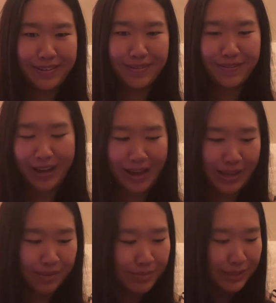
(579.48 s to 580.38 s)

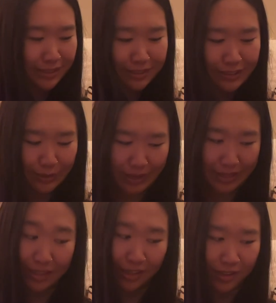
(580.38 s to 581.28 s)
vibes, so I
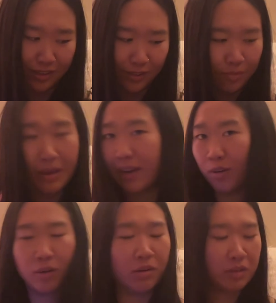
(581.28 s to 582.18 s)
think it'll pair
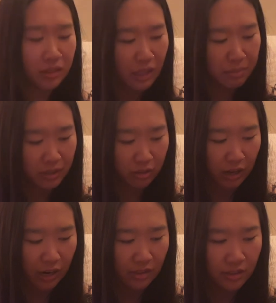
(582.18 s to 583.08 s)
well with
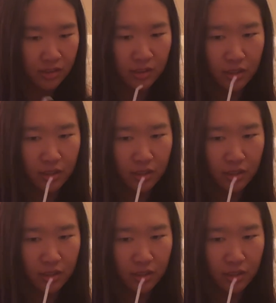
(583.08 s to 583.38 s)
lemongrass.